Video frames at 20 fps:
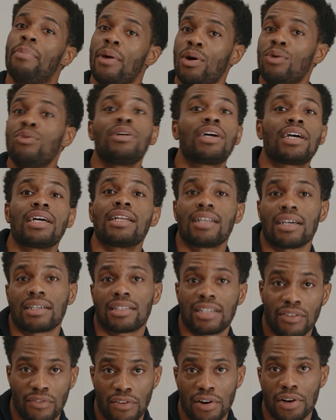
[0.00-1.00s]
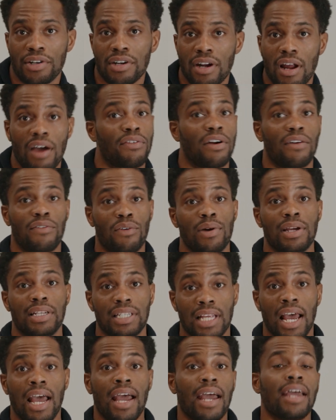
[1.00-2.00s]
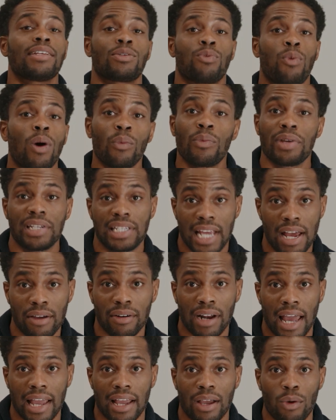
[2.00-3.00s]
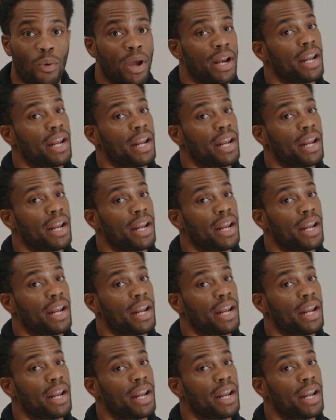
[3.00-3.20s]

bone conducted version of our voice is what we sound like,